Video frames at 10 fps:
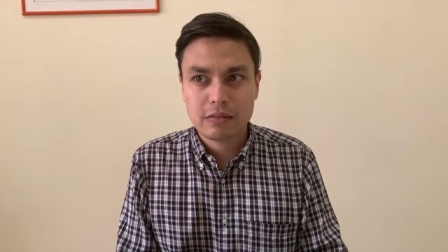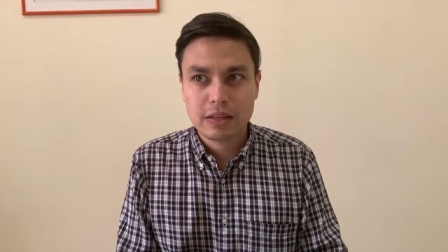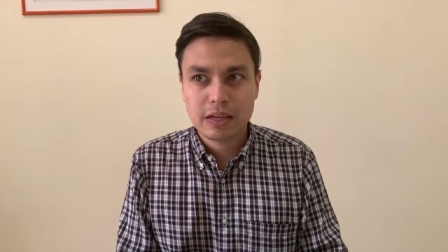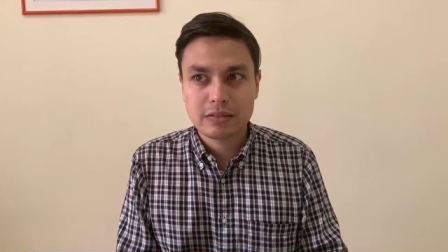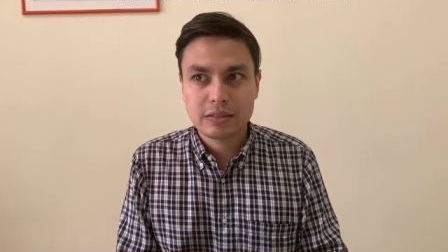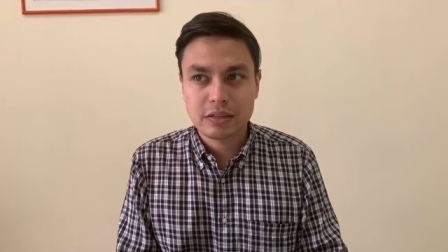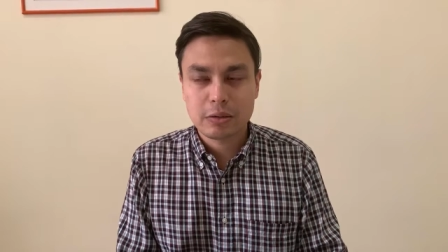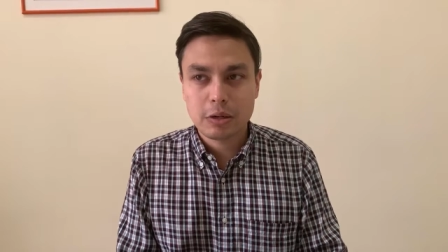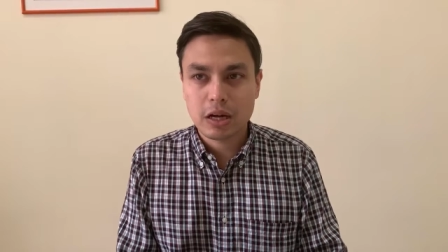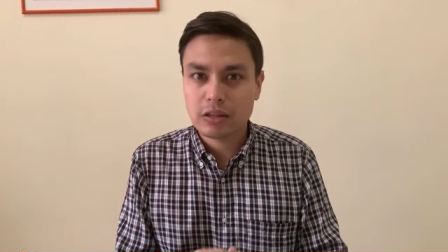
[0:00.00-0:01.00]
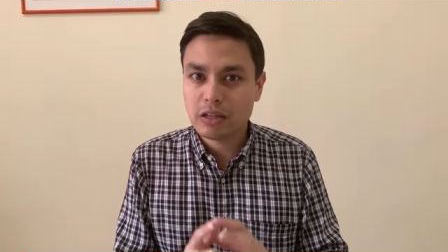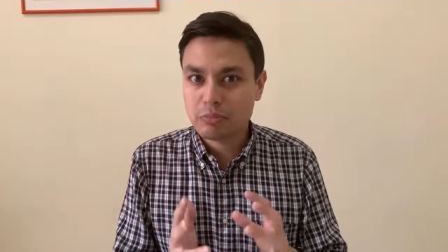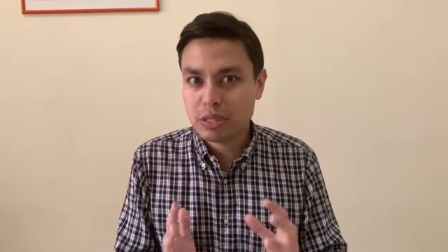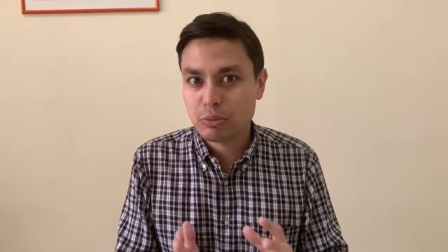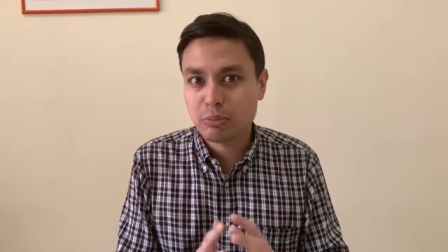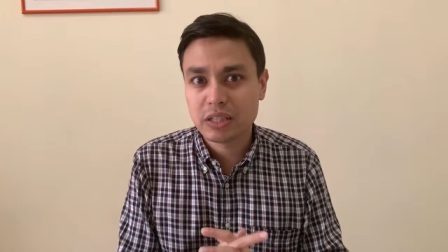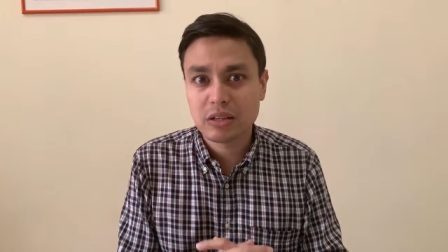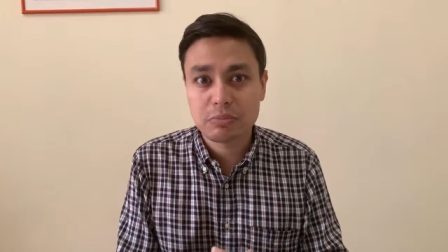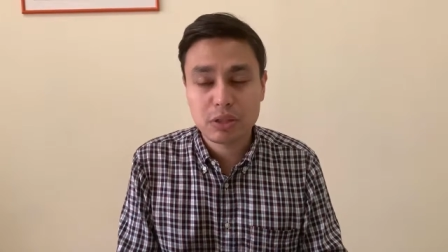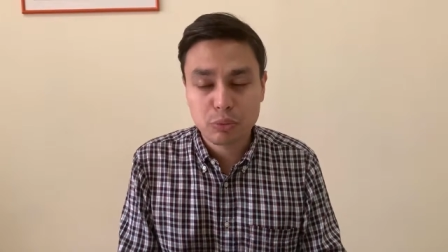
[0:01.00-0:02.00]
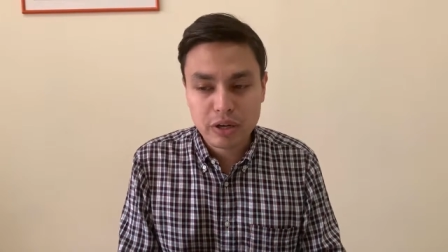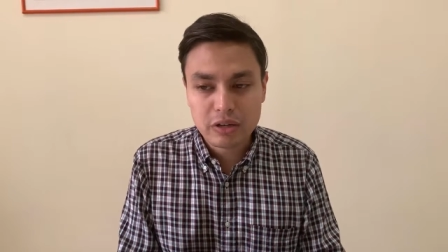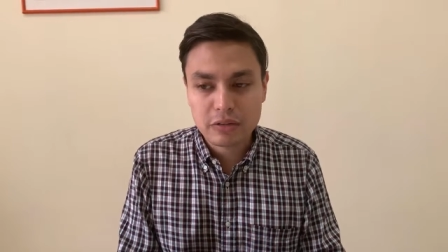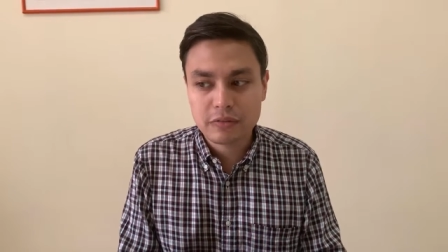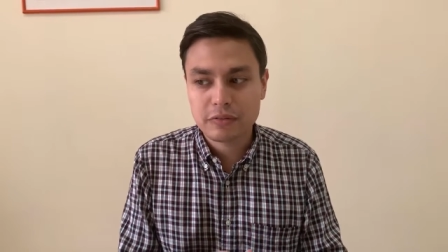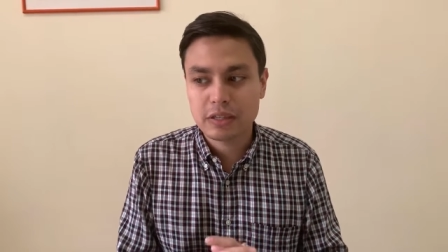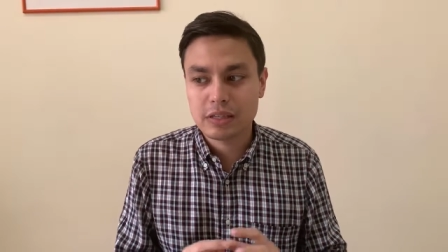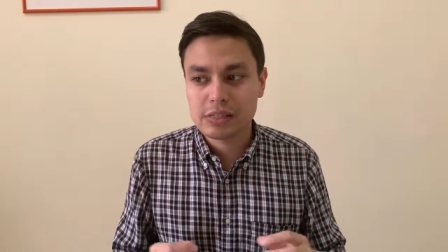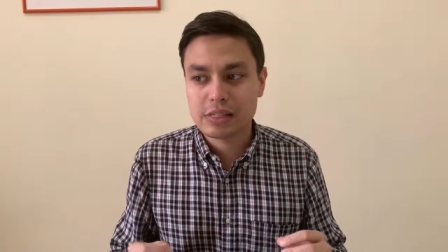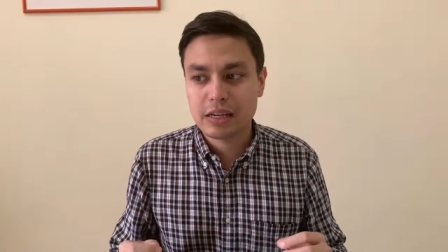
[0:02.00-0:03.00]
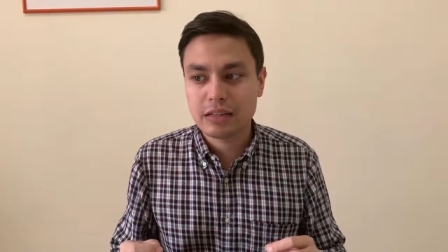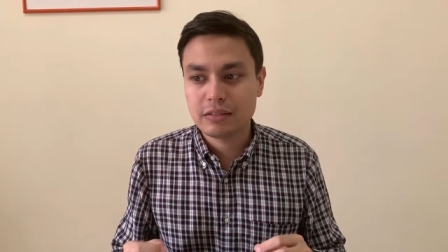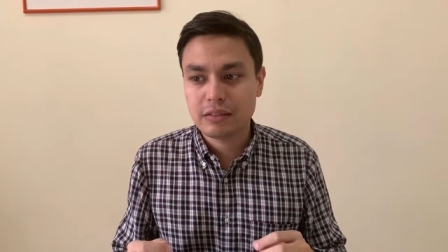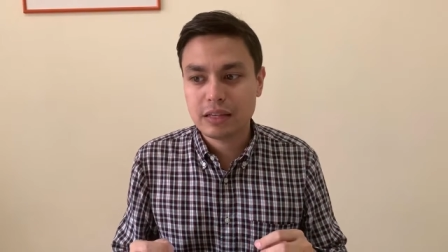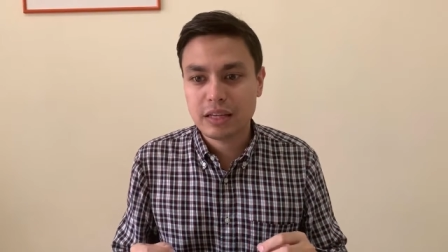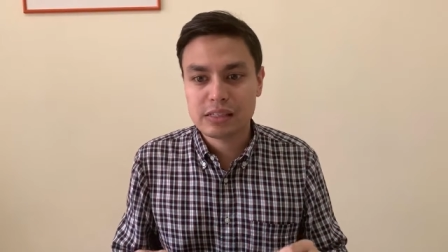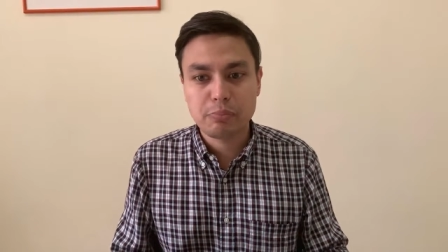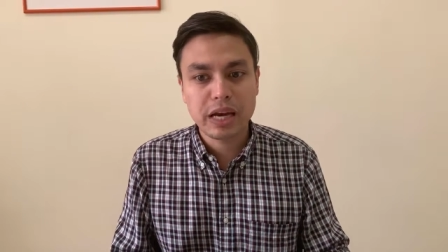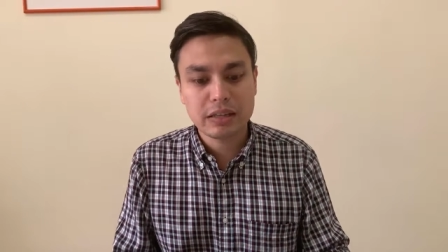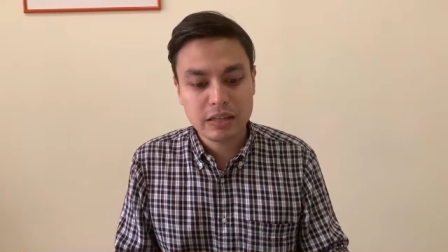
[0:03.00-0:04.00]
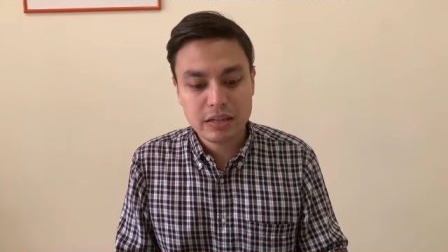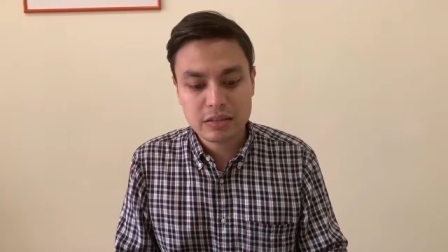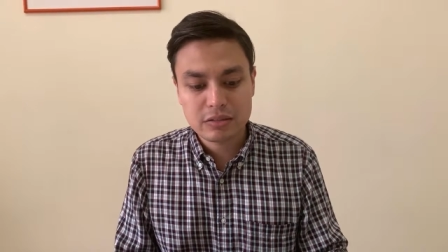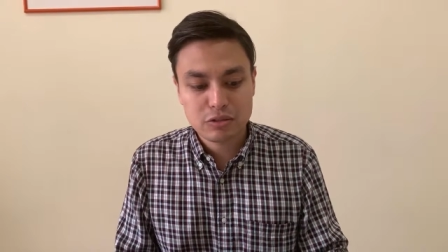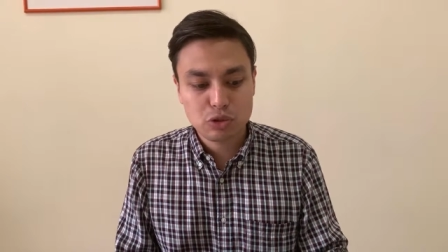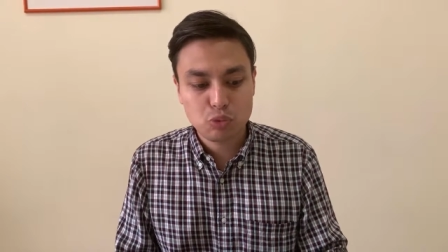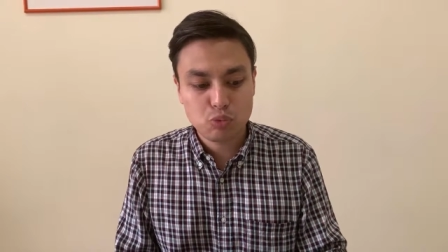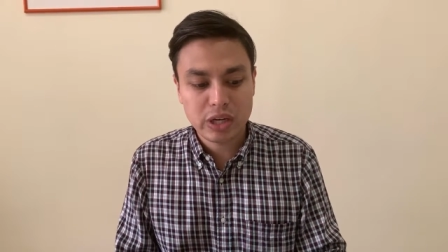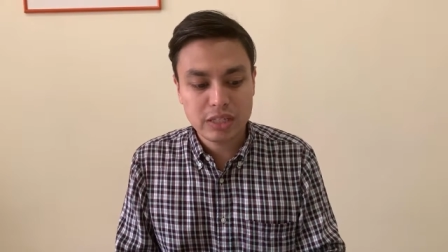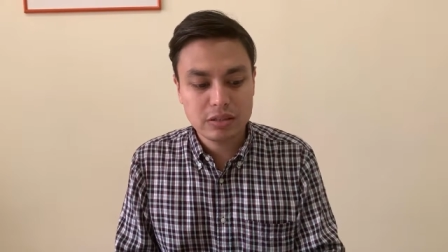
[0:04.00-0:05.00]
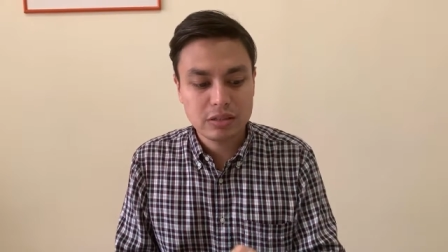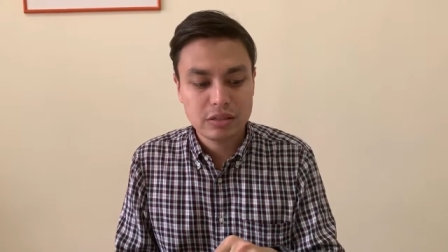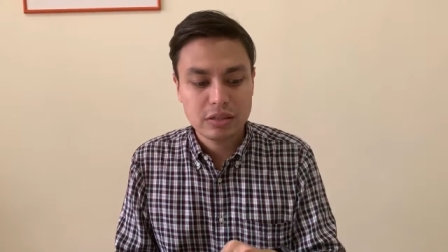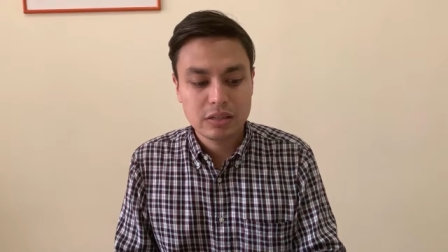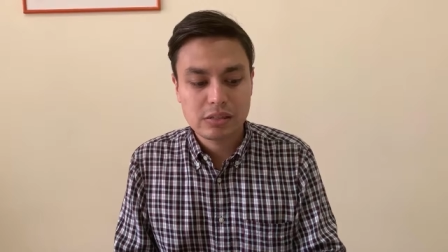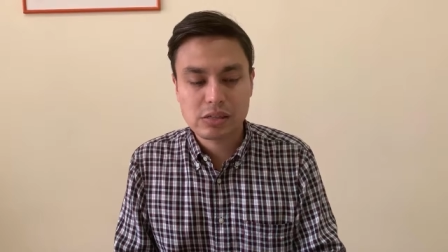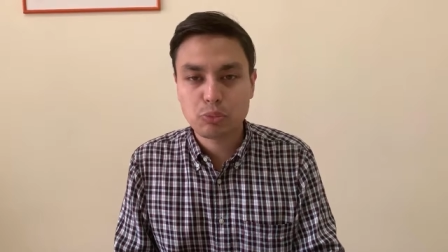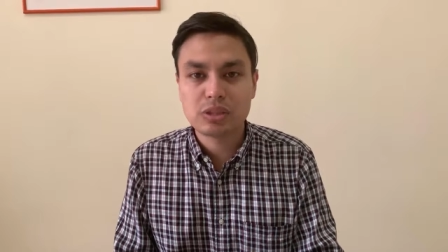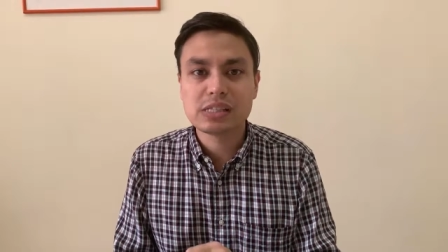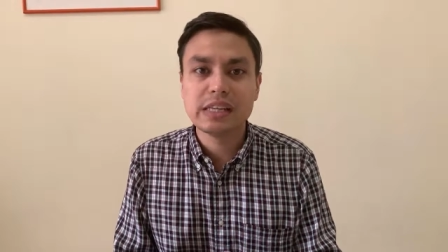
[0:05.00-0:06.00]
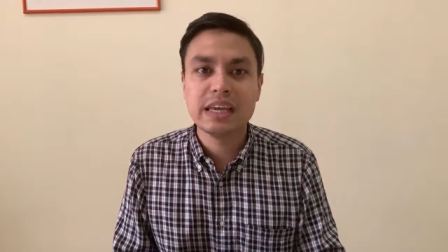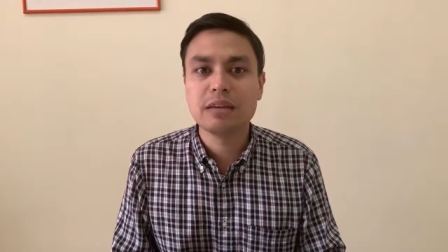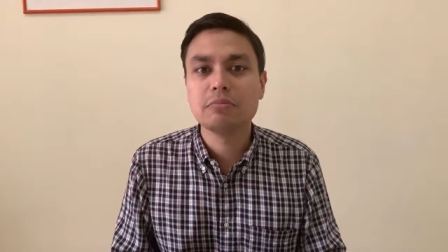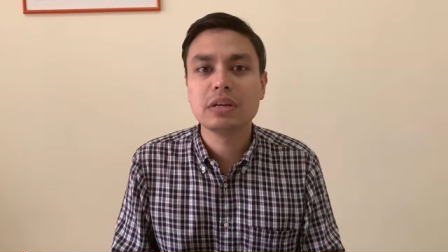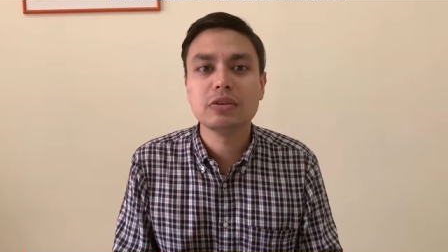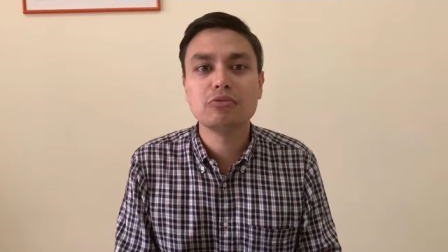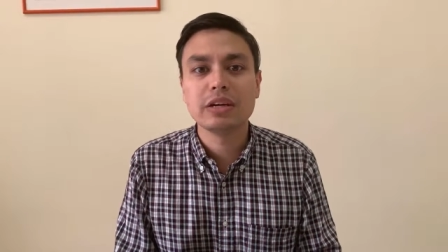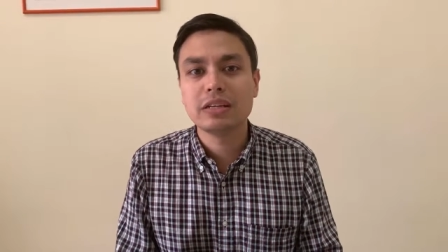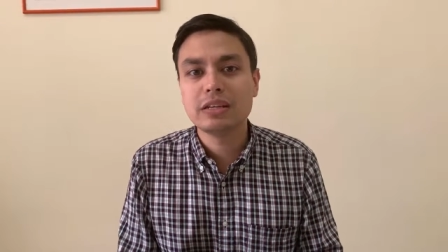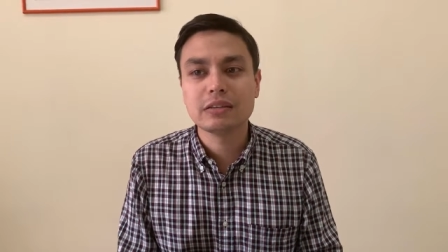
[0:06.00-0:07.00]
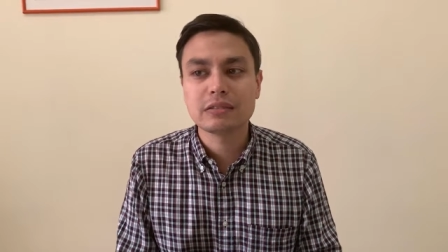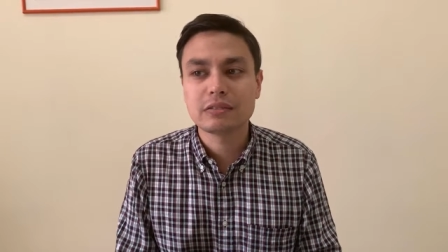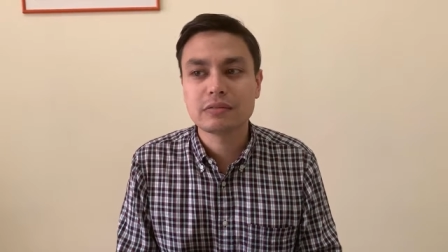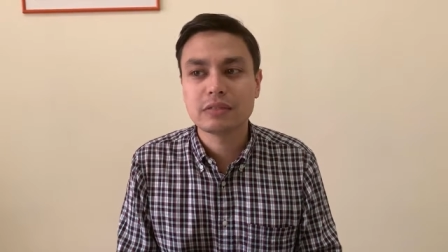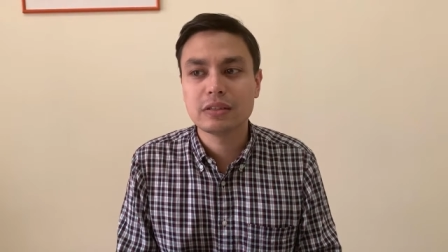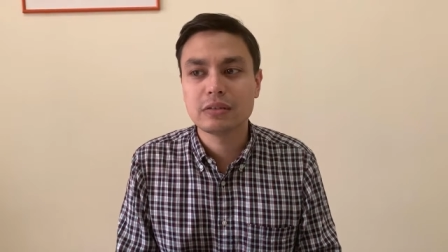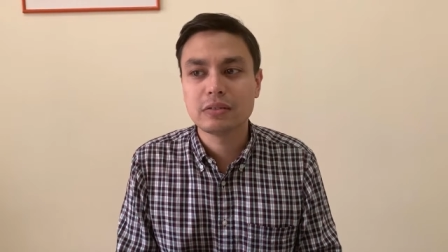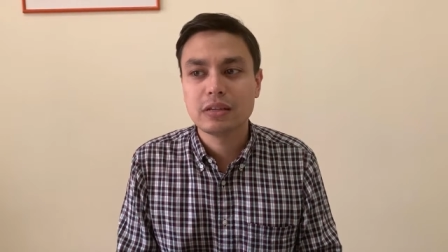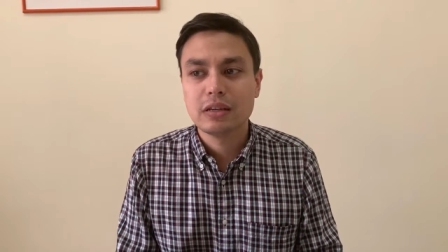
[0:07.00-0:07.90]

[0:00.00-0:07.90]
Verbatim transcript: that uh, a lot of people might not be aware of is that it's bad luck to write someone's name in red ink, you know,